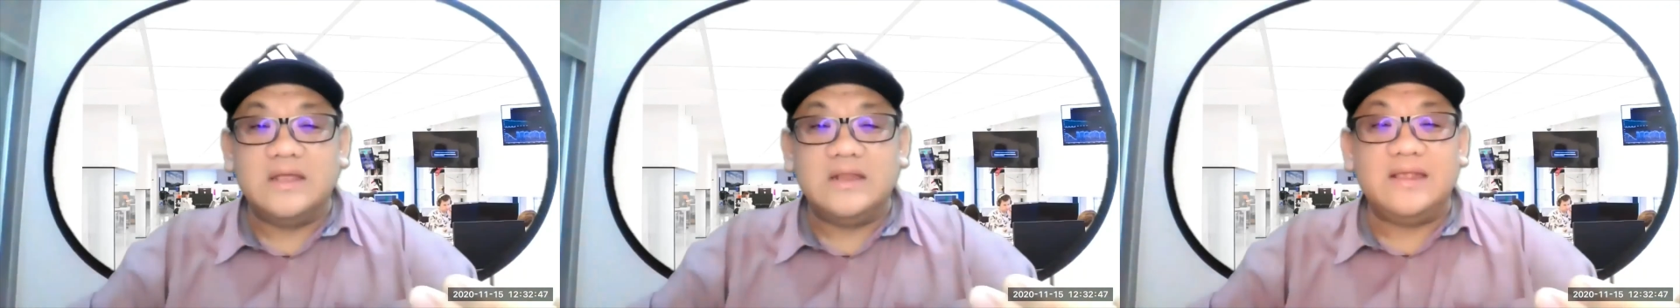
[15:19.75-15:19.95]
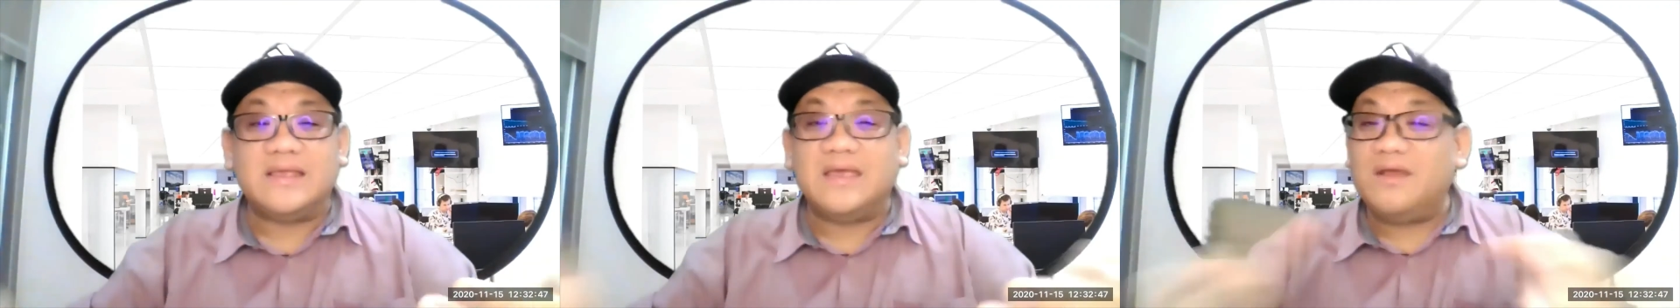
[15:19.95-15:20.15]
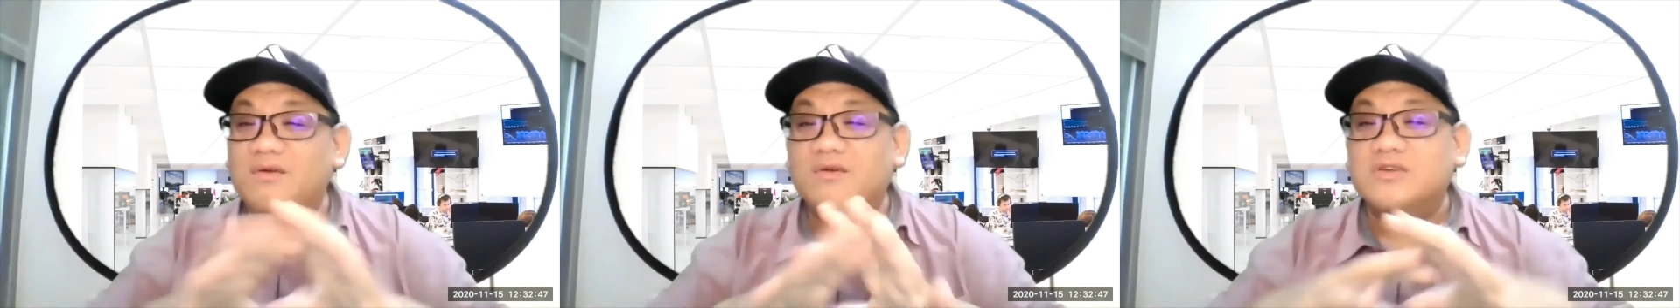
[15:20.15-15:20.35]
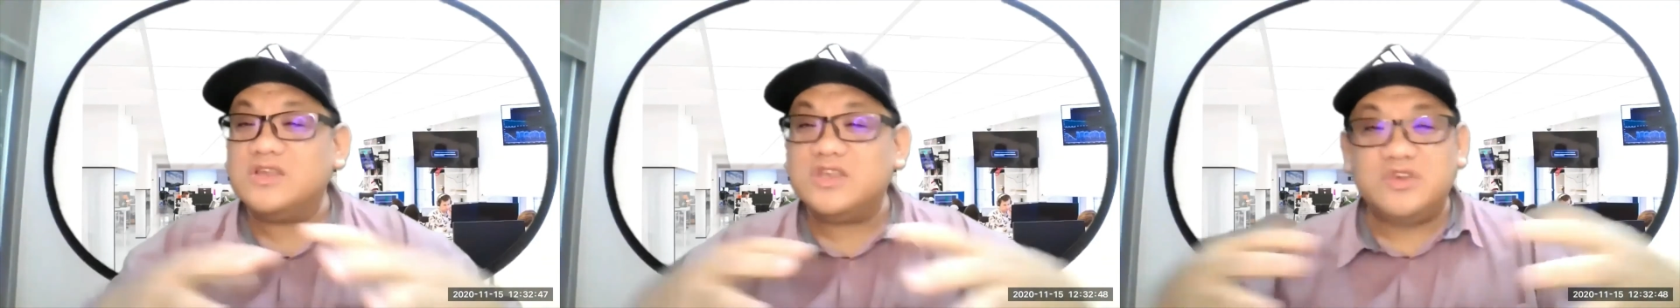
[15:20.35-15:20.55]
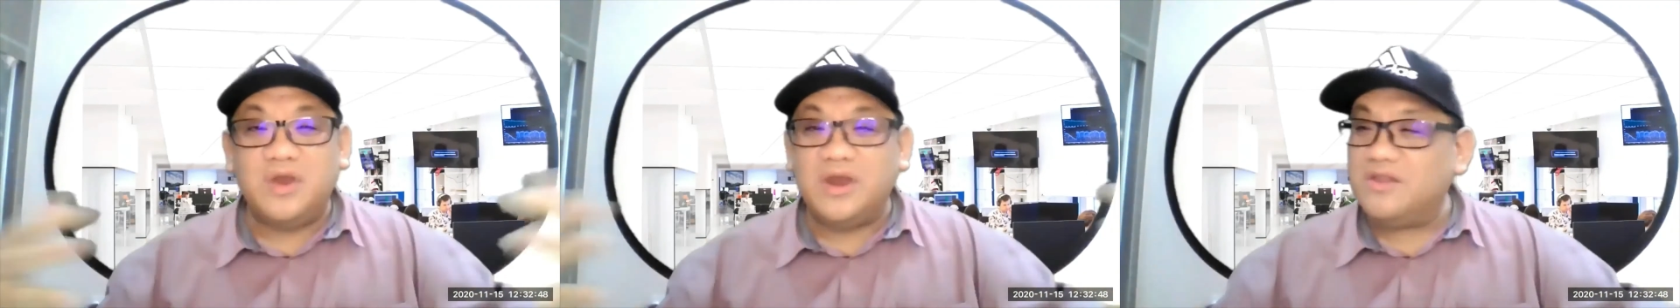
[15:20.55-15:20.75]
This kind of
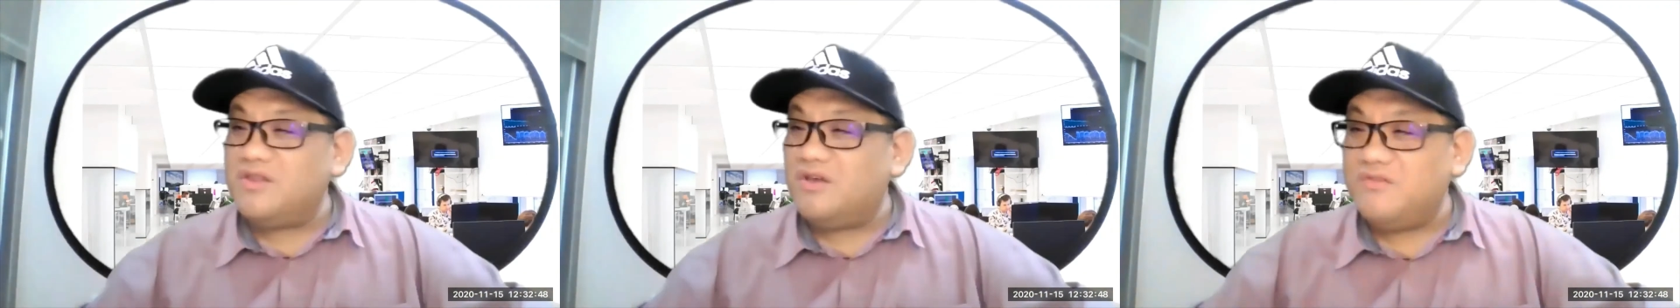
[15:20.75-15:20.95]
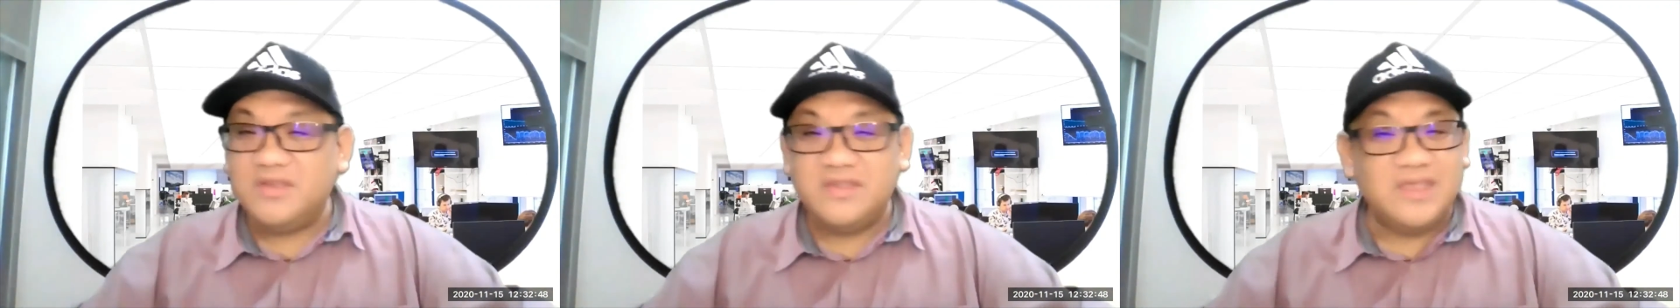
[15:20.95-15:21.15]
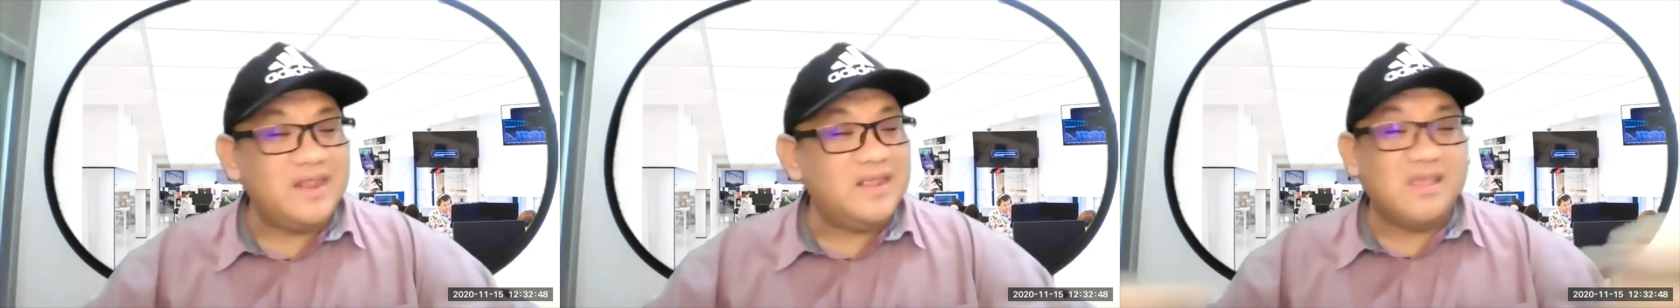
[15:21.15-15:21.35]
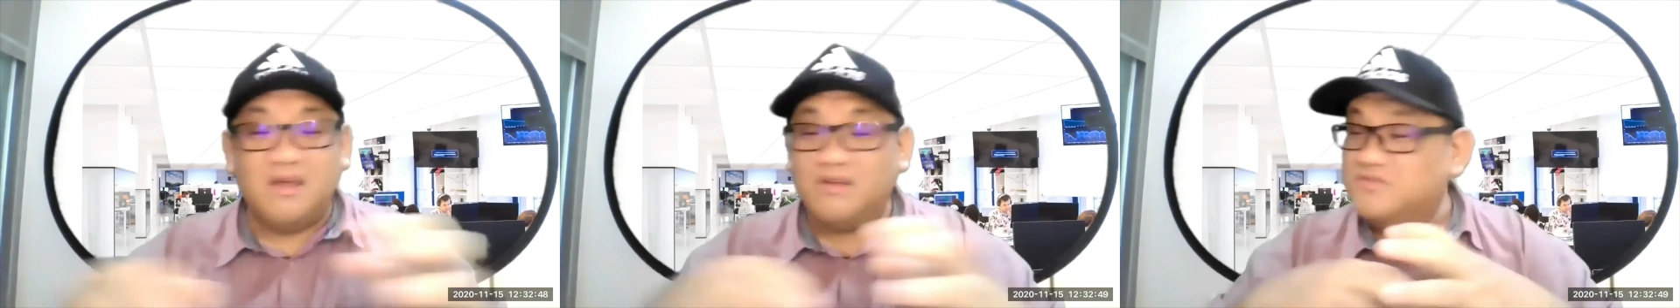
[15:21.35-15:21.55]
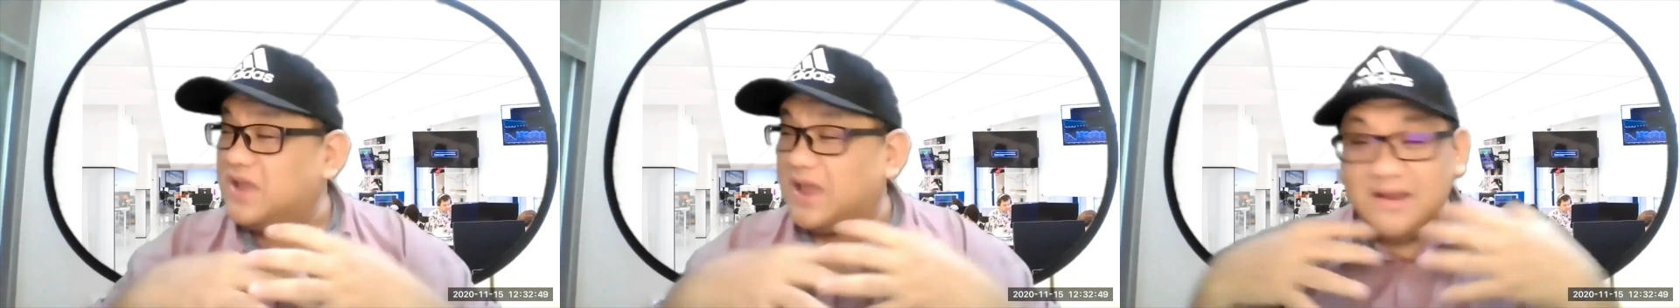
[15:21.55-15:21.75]
constraint is always there. This
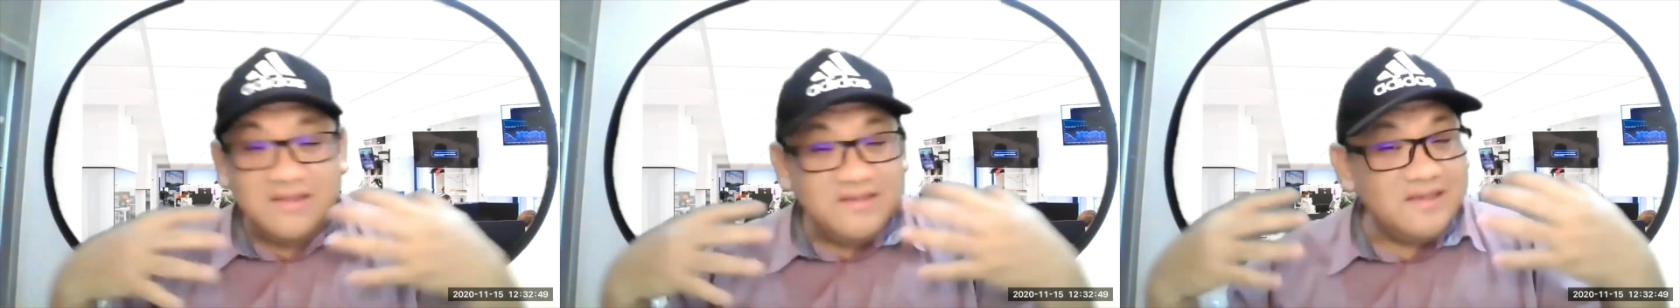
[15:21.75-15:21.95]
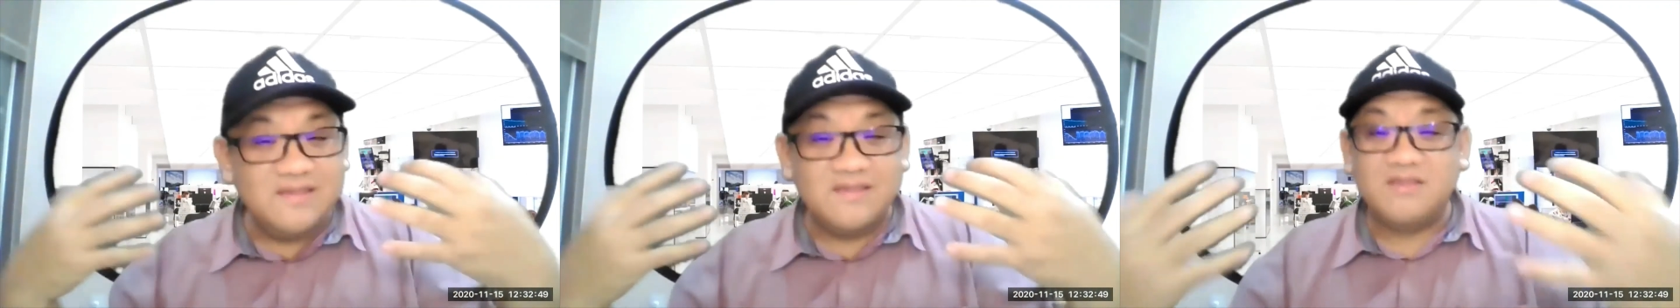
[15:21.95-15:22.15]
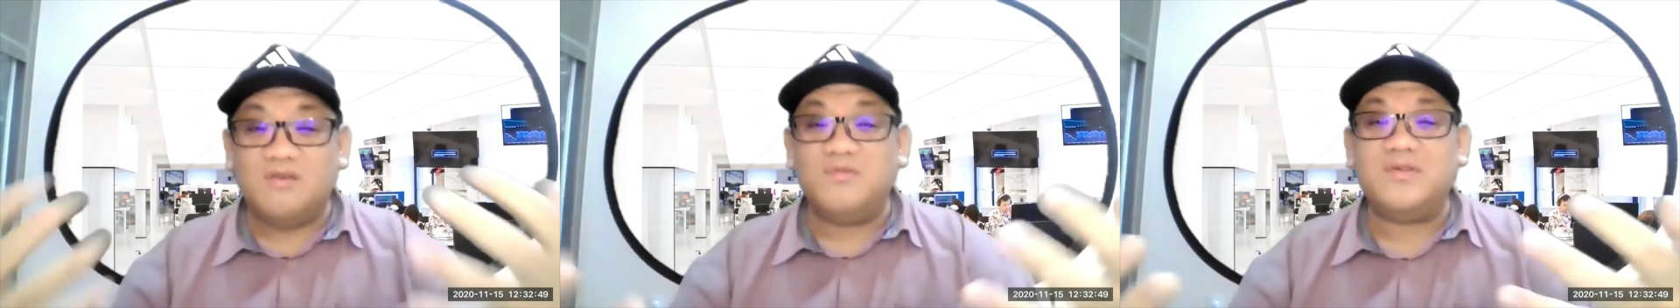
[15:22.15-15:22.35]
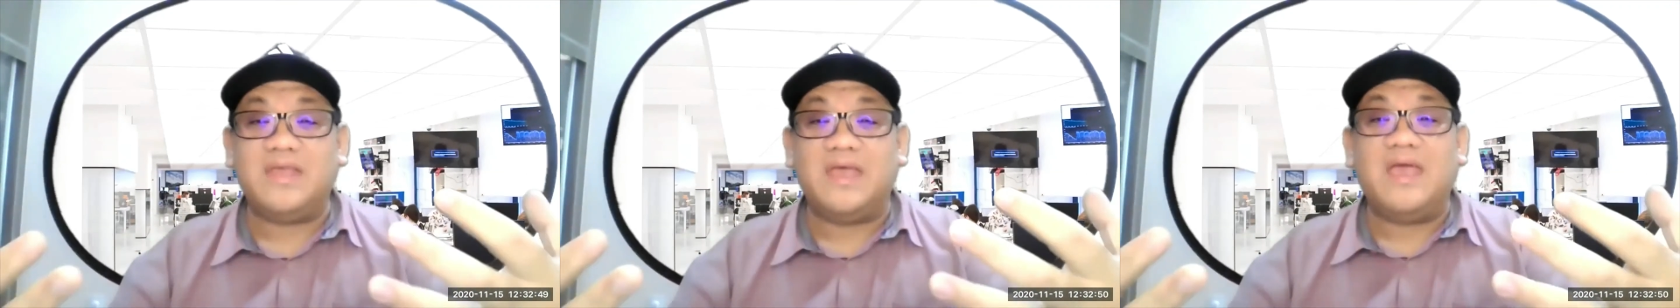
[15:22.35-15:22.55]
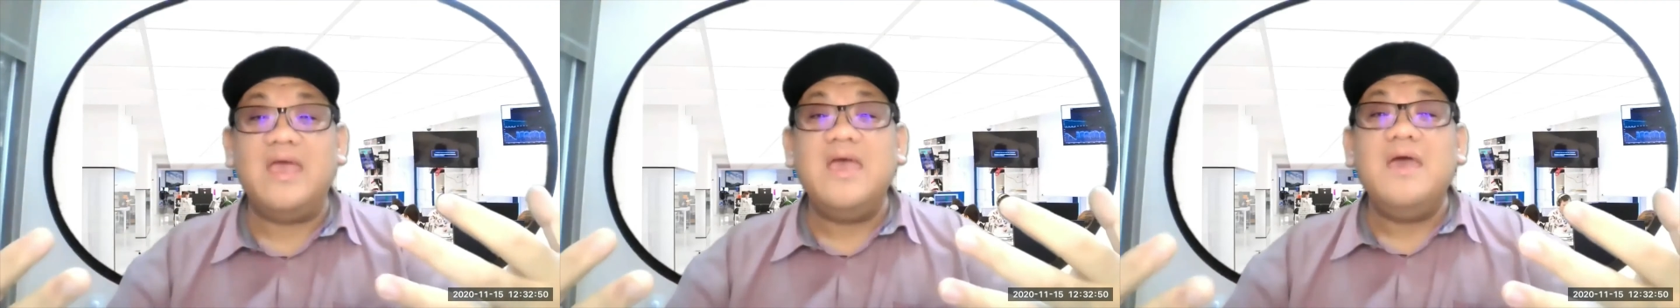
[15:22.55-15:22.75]
kind of challenges is always there.